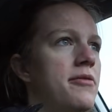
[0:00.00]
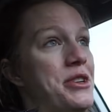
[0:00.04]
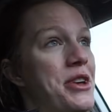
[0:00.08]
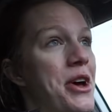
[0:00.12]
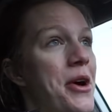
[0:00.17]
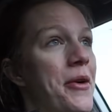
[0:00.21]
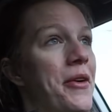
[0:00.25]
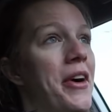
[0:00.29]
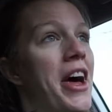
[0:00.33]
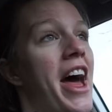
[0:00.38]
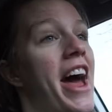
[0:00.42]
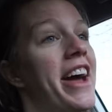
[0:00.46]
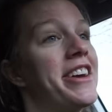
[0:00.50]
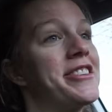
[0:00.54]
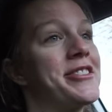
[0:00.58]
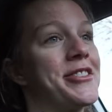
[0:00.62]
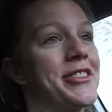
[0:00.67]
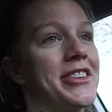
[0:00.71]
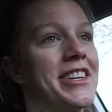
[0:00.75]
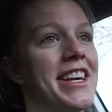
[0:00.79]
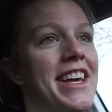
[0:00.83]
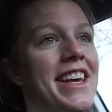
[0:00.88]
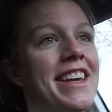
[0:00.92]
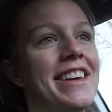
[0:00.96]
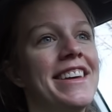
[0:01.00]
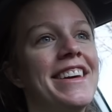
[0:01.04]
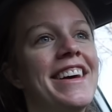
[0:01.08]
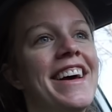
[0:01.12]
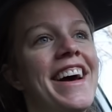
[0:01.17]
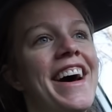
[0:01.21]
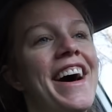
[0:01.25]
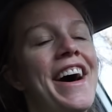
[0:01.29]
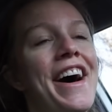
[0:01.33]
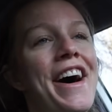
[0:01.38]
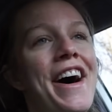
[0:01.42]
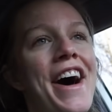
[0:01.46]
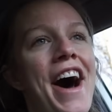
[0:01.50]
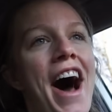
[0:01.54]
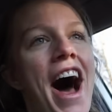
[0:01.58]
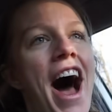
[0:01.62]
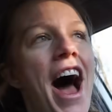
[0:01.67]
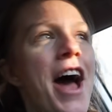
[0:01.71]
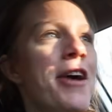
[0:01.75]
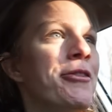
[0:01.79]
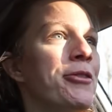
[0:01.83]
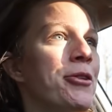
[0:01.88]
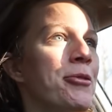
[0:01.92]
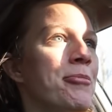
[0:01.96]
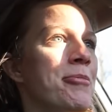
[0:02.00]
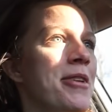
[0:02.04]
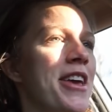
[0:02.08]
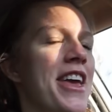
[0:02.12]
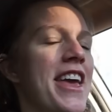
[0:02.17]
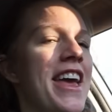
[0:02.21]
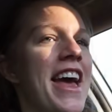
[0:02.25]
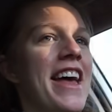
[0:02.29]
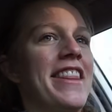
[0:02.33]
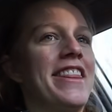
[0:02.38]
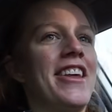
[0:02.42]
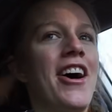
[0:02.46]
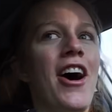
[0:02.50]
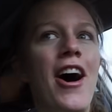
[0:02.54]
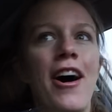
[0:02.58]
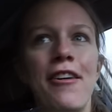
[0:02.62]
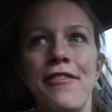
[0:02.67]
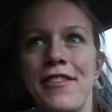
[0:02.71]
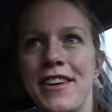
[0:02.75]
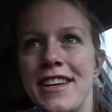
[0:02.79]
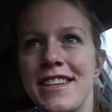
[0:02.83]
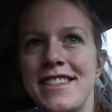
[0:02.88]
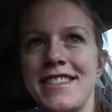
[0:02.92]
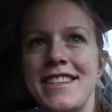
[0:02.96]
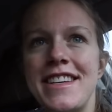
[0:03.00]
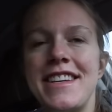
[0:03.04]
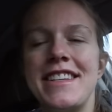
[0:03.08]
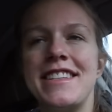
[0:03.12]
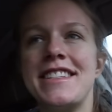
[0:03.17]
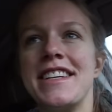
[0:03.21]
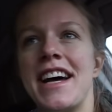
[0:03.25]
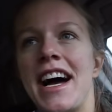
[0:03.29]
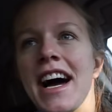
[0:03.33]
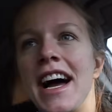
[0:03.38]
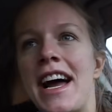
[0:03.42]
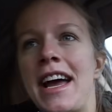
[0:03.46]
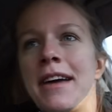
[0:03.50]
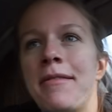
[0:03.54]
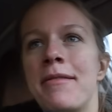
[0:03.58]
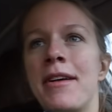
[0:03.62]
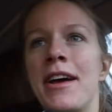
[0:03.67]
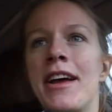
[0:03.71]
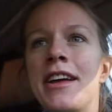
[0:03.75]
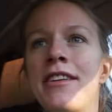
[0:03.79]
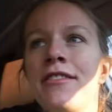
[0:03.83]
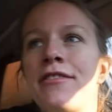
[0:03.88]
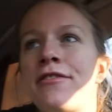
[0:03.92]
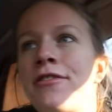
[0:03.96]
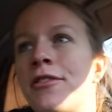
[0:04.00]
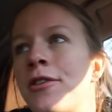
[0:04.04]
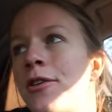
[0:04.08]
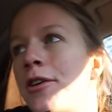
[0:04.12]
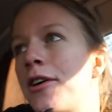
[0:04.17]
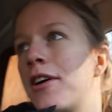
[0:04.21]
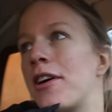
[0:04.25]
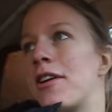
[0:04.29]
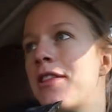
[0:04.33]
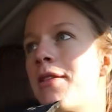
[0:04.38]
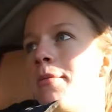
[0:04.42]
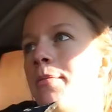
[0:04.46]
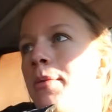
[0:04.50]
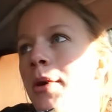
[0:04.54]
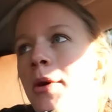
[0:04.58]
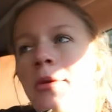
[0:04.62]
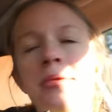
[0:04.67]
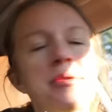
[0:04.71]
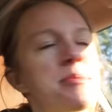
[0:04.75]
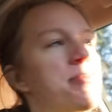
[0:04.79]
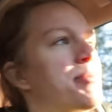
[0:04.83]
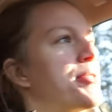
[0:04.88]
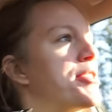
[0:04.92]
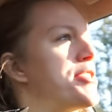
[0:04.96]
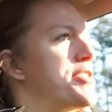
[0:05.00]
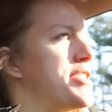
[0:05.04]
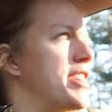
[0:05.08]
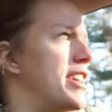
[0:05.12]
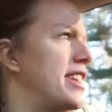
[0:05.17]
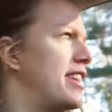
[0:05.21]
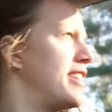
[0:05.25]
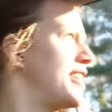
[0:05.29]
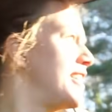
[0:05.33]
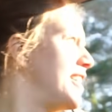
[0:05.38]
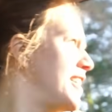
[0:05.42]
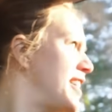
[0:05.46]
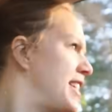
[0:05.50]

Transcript: So actually, I will be at the office in time for the post person